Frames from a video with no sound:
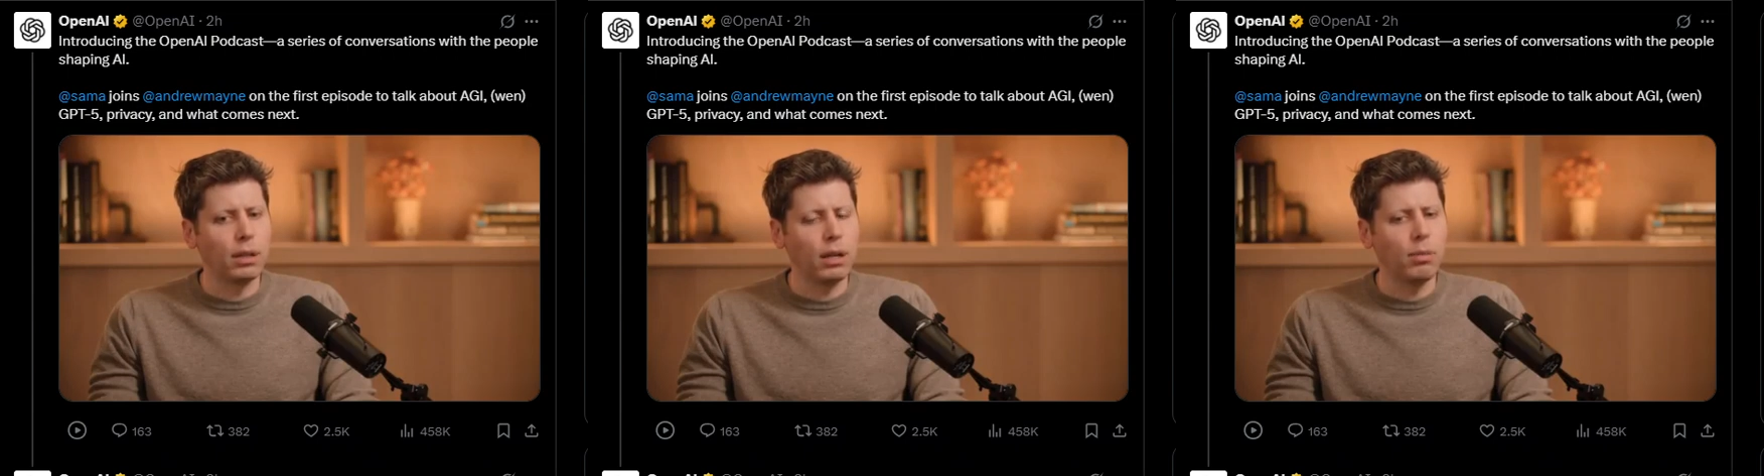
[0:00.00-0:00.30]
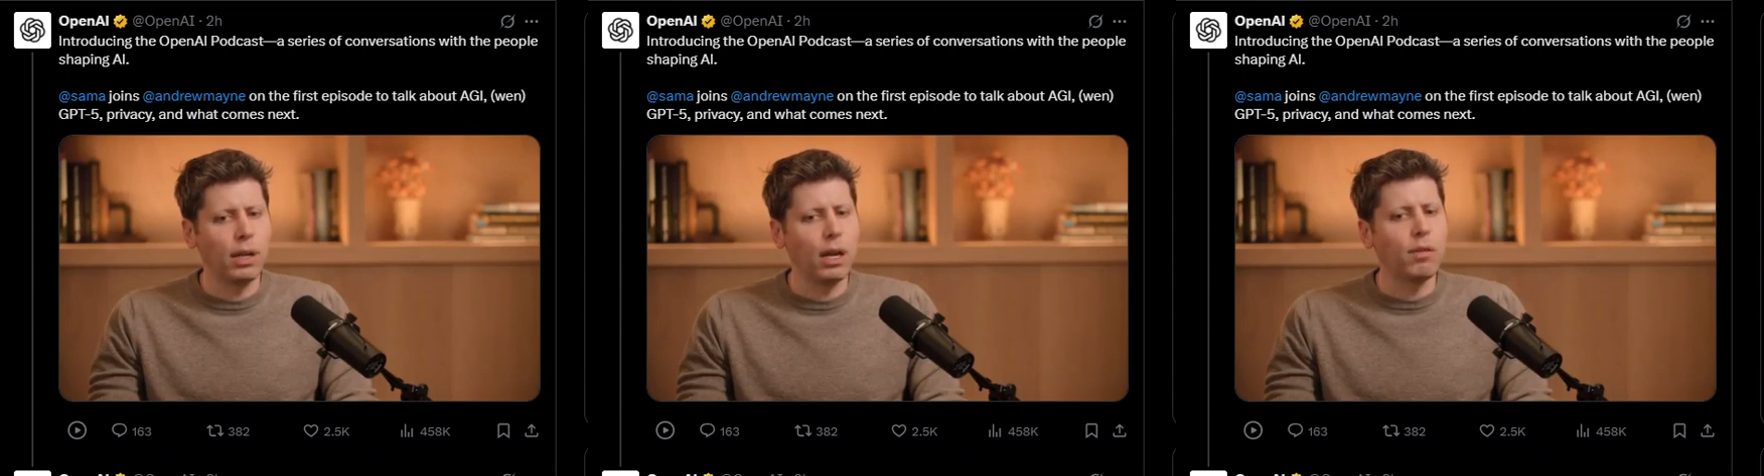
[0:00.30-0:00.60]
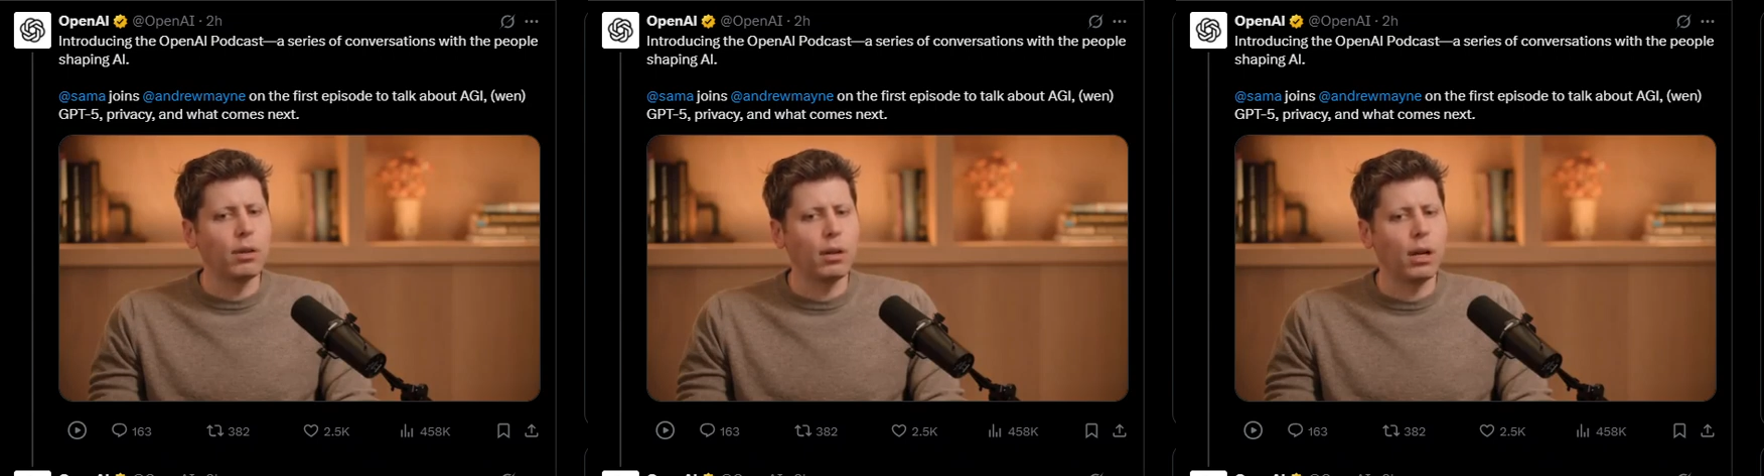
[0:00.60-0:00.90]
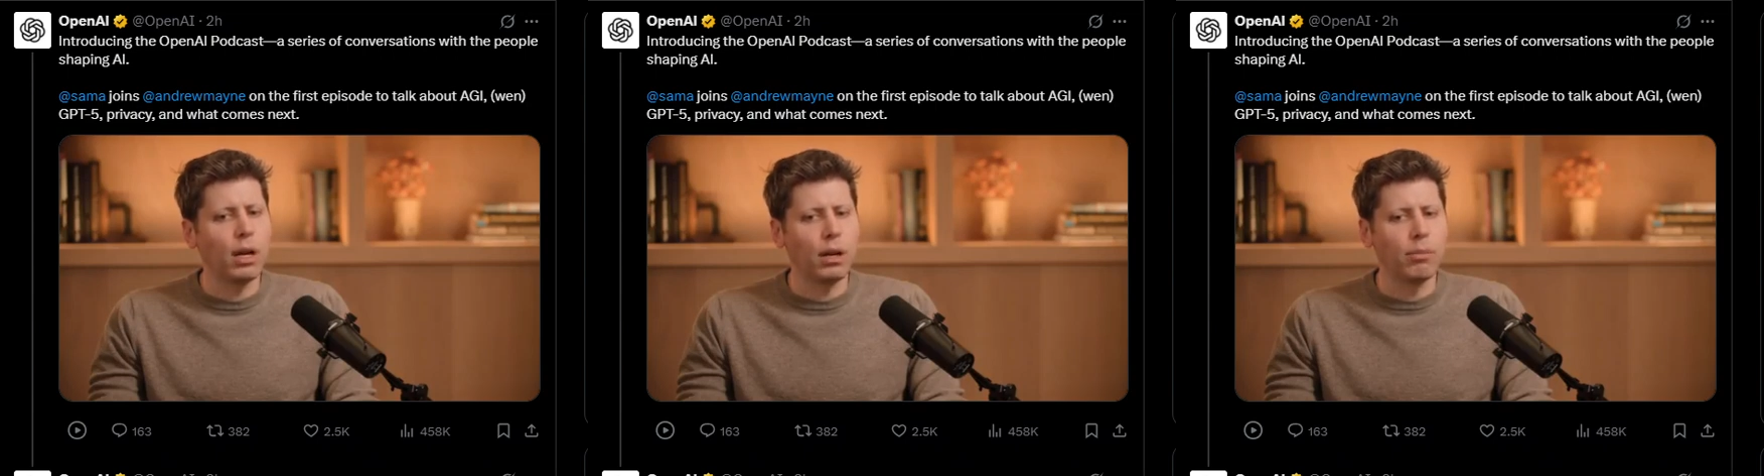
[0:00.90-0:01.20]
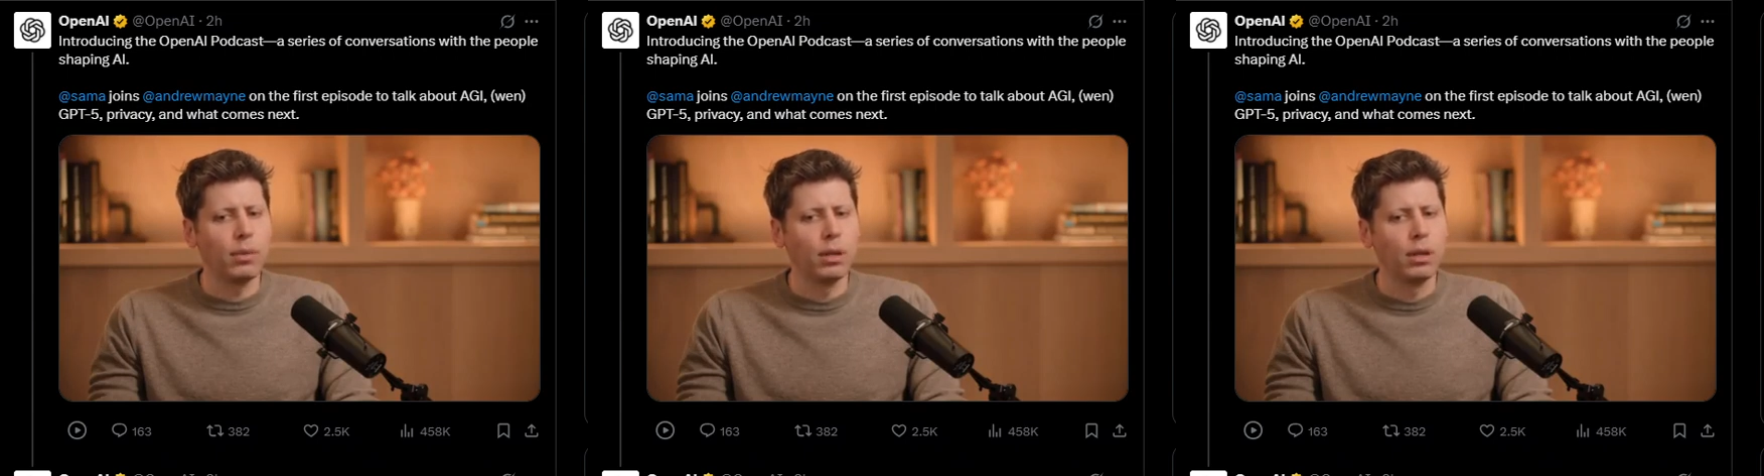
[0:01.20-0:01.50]
kind of behavior.
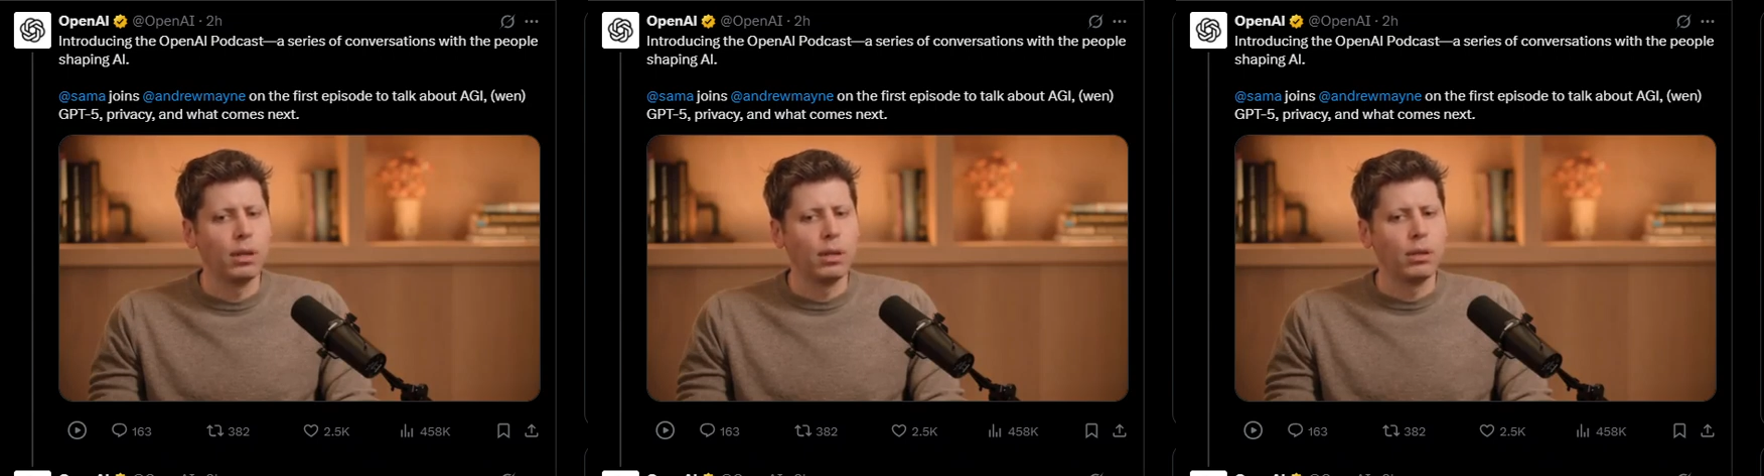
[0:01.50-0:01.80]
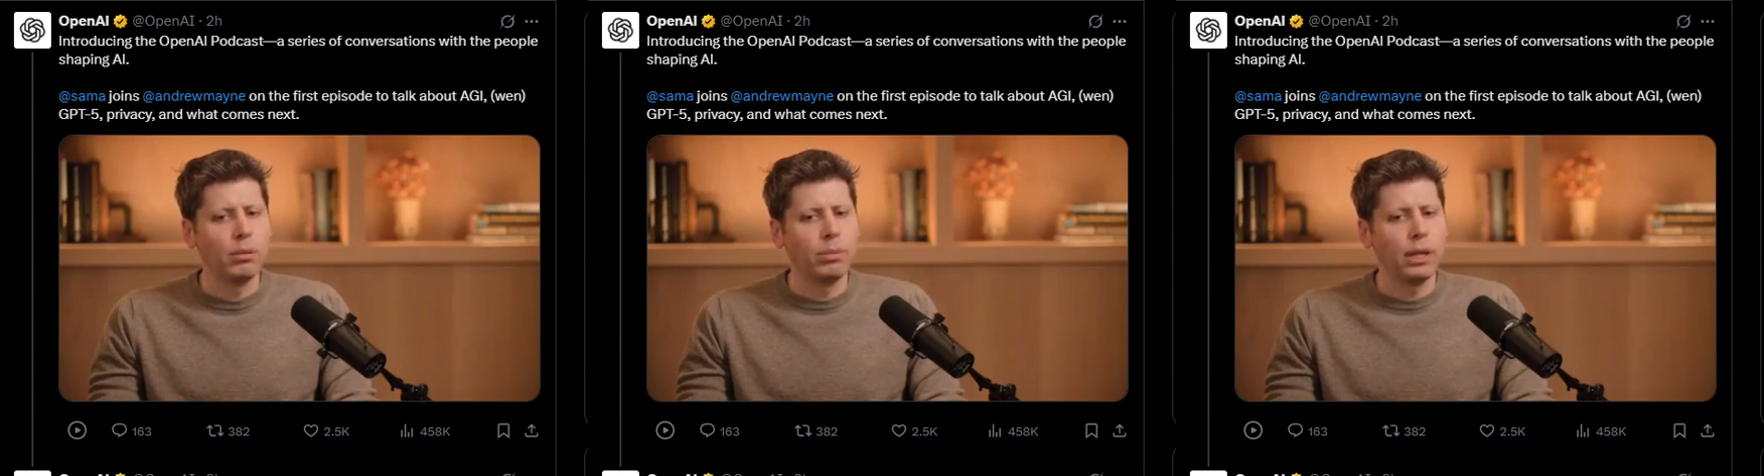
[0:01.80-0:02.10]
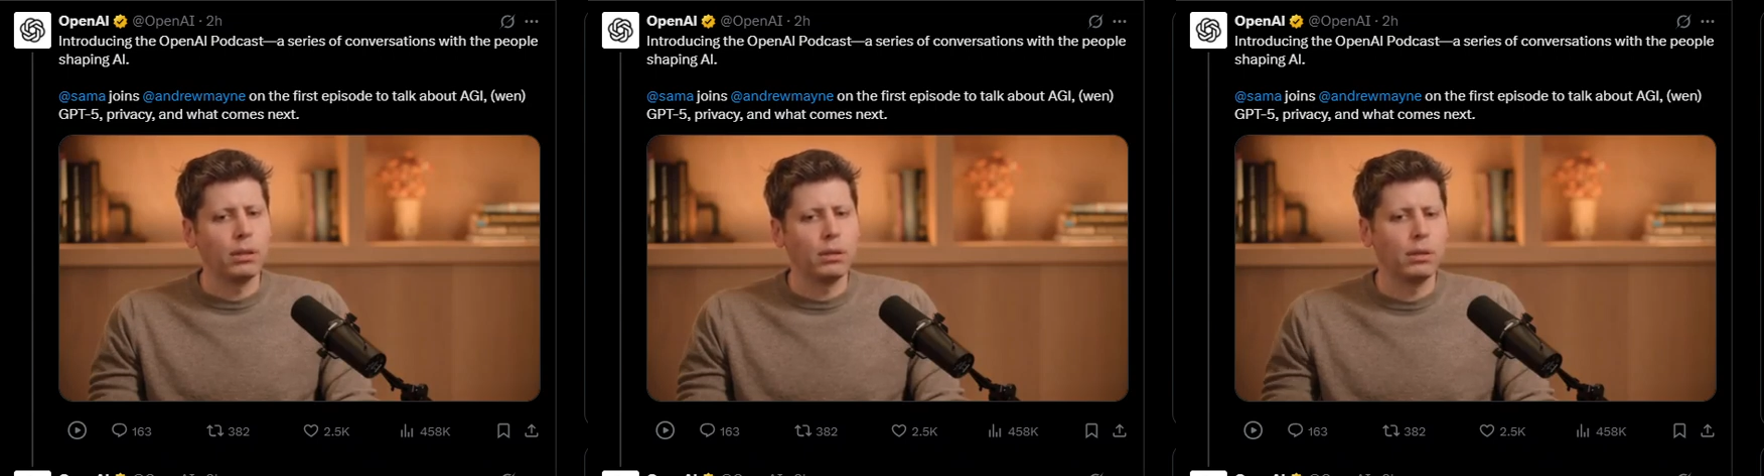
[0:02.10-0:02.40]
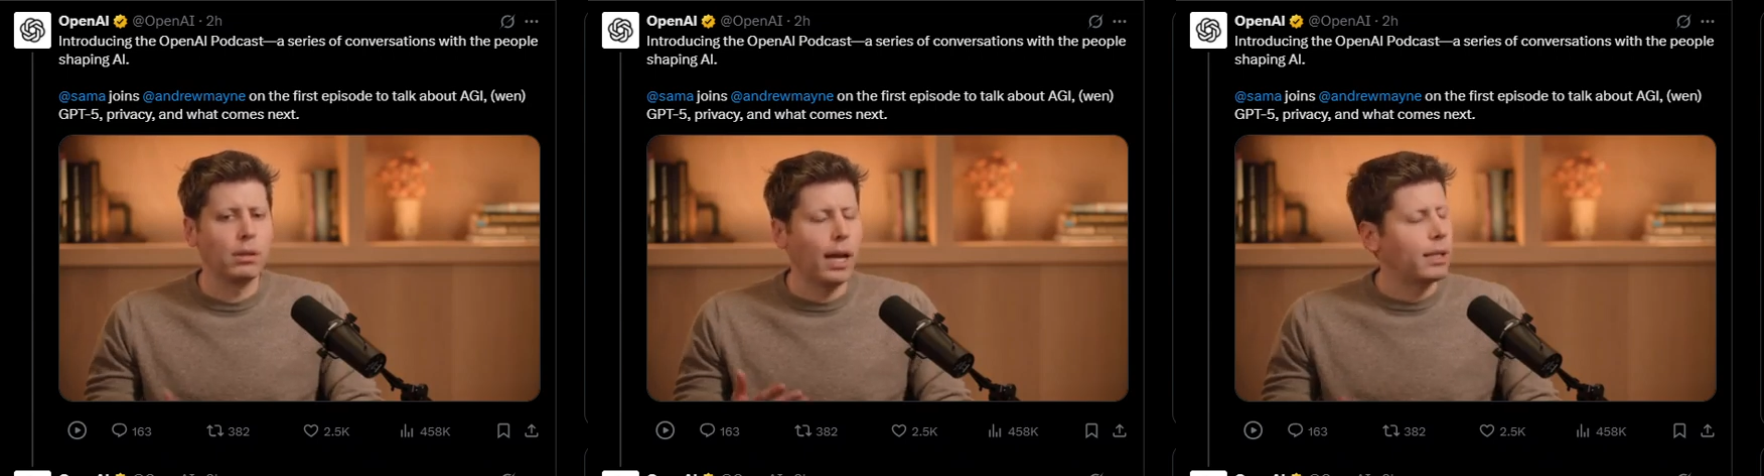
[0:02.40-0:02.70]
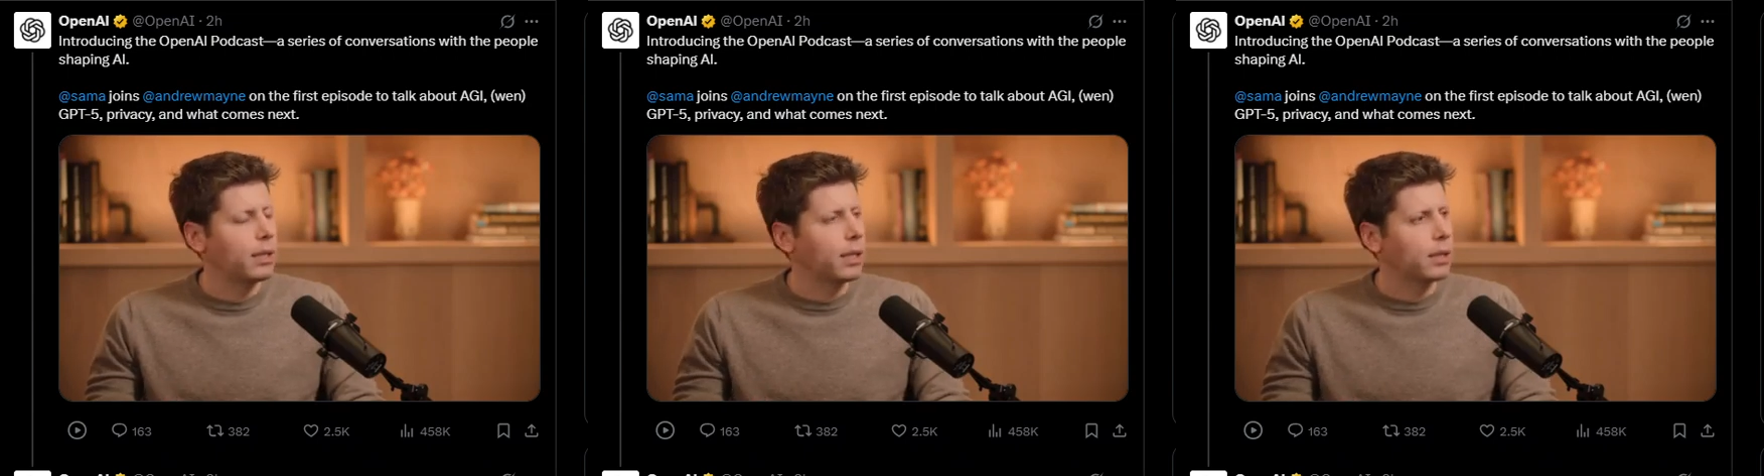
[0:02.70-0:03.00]
But
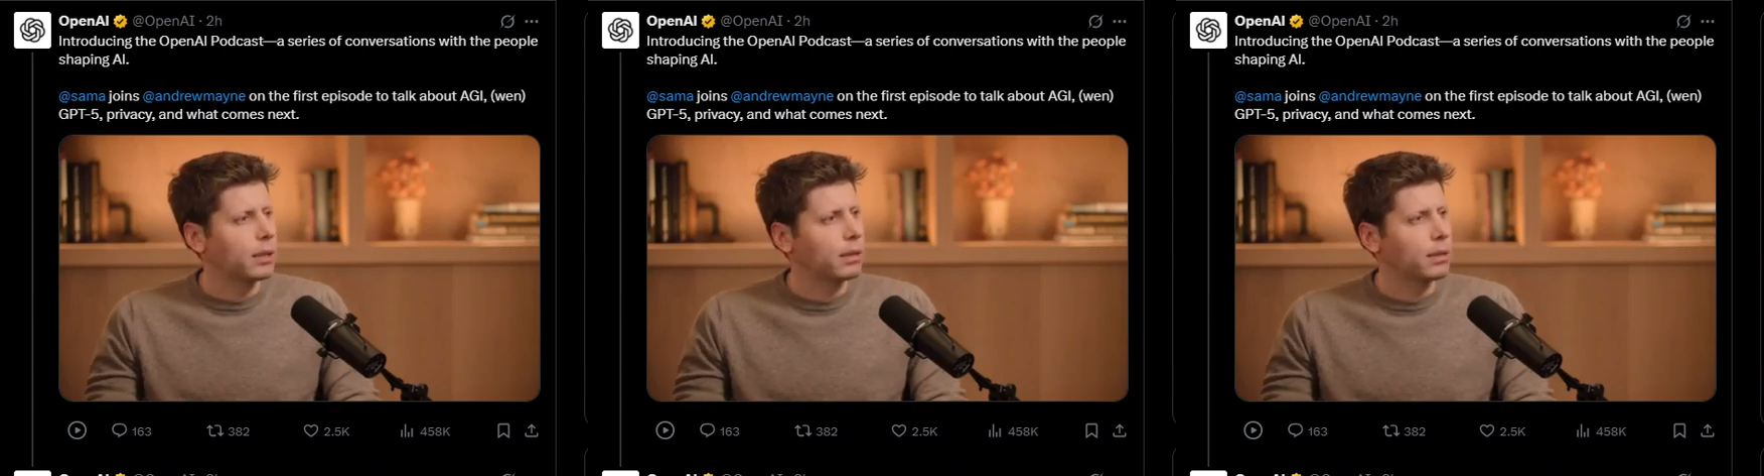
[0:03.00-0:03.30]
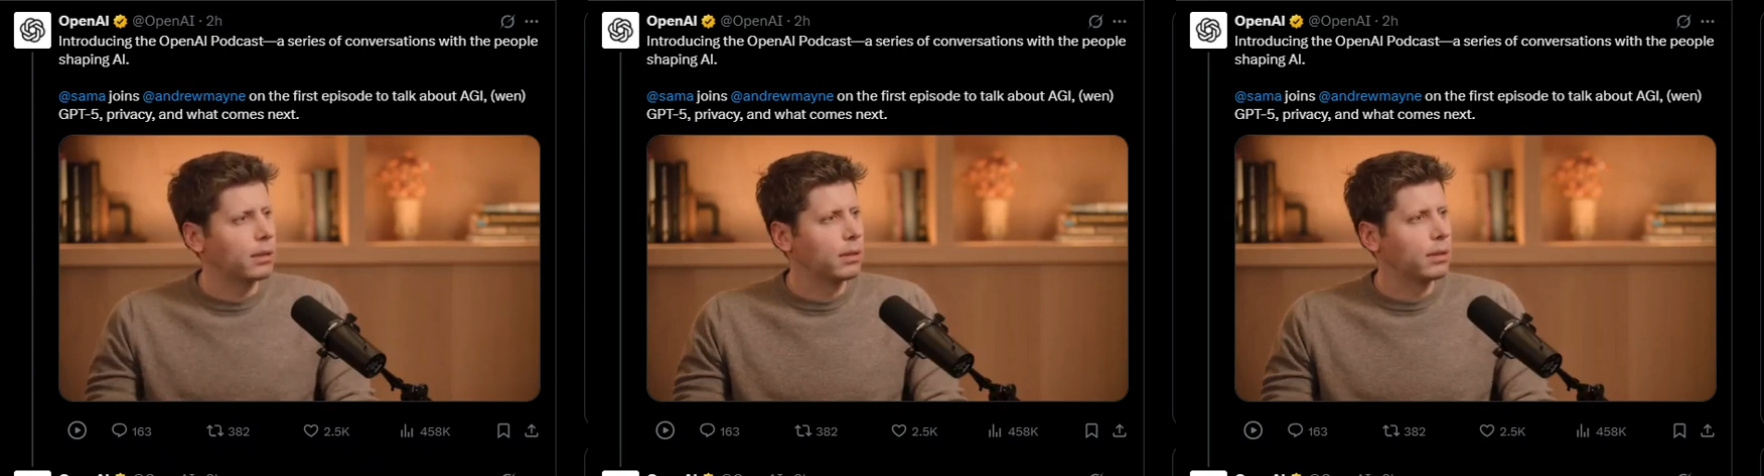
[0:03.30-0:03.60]
yeah, it sucks.